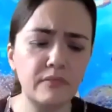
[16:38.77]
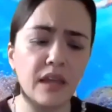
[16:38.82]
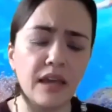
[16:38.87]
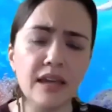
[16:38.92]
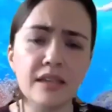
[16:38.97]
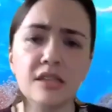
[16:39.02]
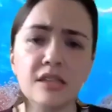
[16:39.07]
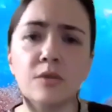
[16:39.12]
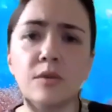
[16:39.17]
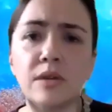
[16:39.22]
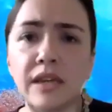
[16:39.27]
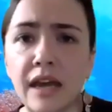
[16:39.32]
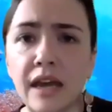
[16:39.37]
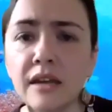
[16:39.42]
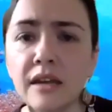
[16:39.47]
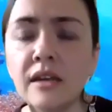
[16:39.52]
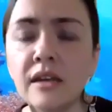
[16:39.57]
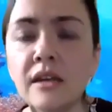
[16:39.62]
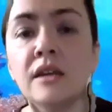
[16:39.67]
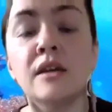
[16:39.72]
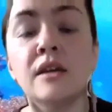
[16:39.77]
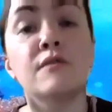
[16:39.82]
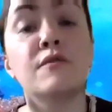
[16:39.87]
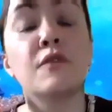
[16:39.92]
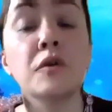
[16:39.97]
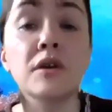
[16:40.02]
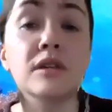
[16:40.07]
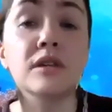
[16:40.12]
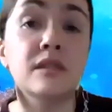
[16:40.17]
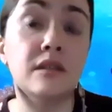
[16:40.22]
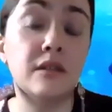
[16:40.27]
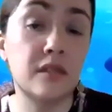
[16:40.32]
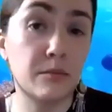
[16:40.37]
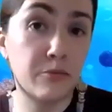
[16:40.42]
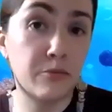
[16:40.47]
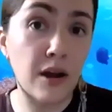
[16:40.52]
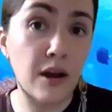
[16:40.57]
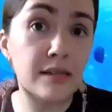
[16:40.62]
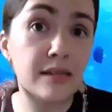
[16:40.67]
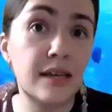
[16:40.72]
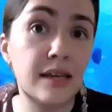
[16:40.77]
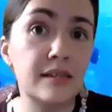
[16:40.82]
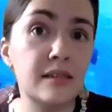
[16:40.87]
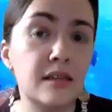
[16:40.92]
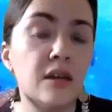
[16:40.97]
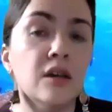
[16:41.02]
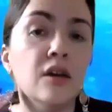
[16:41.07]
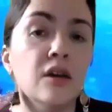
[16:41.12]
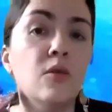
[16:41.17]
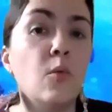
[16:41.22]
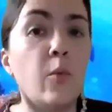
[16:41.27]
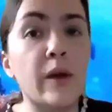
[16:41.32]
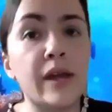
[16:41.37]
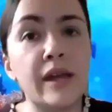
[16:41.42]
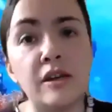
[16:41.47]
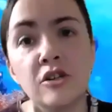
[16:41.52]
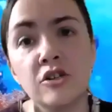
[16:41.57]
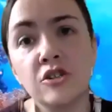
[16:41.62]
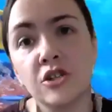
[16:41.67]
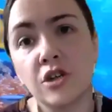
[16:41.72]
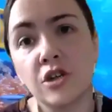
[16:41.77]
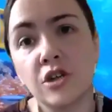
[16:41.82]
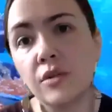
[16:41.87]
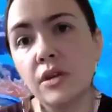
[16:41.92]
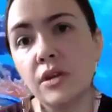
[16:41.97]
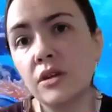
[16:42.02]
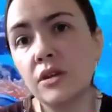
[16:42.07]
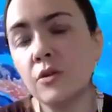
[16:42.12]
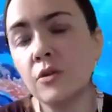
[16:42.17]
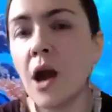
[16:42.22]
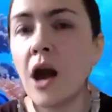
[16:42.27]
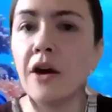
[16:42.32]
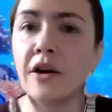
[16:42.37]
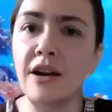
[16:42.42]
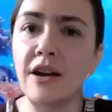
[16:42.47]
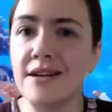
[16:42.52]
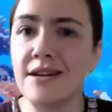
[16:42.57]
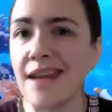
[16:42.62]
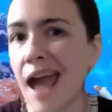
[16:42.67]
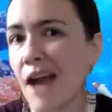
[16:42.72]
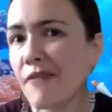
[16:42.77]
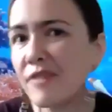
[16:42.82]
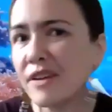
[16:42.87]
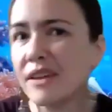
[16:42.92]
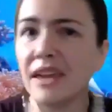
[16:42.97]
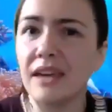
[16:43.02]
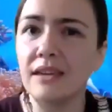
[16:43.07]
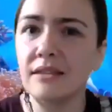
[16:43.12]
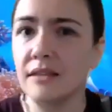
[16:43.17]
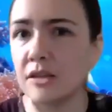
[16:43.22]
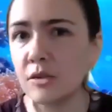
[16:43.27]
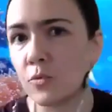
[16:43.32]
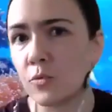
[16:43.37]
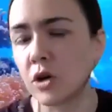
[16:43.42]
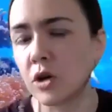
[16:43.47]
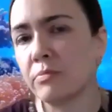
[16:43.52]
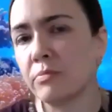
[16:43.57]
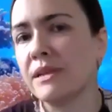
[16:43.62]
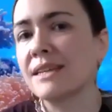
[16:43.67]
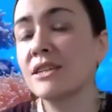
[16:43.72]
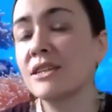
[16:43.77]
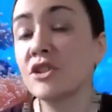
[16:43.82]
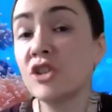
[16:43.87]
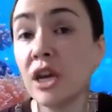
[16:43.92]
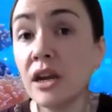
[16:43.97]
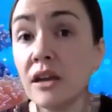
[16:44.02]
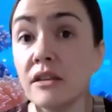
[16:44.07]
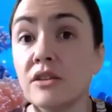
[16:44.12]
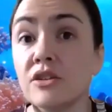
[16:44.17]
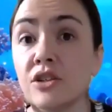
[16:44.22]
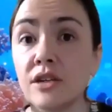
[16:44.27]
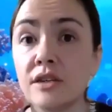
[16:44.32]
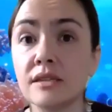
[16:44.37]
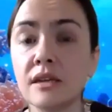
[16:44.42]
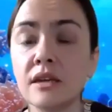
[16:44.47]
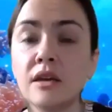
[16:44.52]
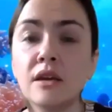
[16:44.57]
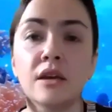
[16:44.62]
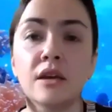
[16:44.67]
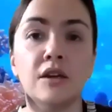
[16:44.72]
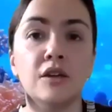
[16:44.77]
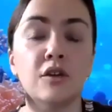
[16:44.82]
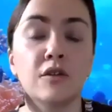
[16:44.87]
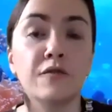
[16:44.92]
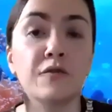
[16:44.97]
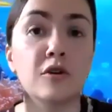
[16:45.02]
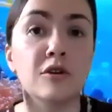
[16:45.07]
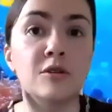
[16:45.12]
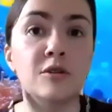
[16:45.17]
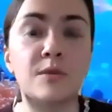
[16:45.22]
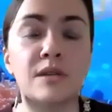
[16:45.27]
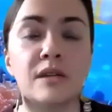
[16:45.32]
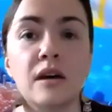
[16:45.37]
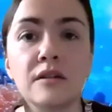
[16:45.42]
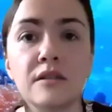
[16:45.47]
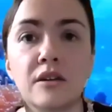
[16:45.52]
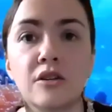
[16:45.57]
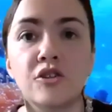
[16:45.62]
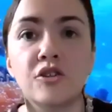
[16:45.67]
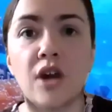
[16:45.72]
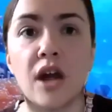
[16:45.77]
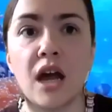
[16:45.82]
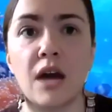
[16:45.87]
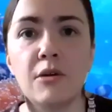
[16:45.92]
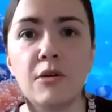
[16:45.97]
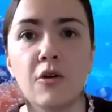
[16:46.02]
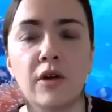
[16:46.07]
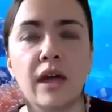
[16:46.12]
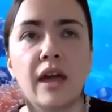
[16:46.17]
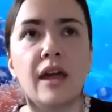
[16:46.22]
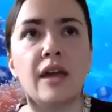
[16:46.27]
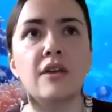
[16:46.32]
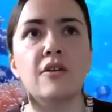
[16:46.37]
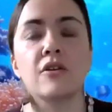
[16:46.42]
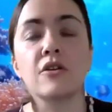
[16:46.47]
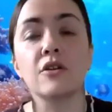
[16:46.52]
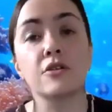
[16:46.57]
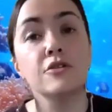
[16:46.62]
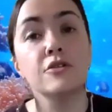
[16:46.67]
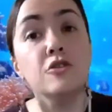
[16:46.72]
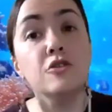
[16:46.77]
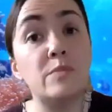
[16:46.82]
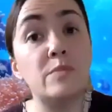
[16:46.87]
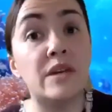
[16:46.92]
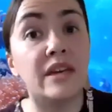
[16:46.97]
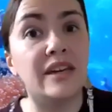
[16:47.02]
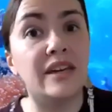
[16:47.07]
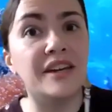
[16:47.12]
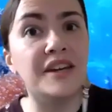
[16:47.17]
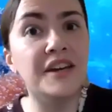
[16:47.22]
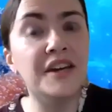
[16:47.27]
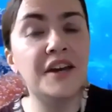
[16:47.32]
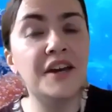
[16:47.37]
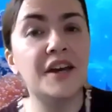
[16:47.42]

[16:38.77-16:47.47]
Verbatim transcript: And so, again, focusing on the process, we show you how to navigate these workplace challenges. Your first week on the job, okay, you're a newbie.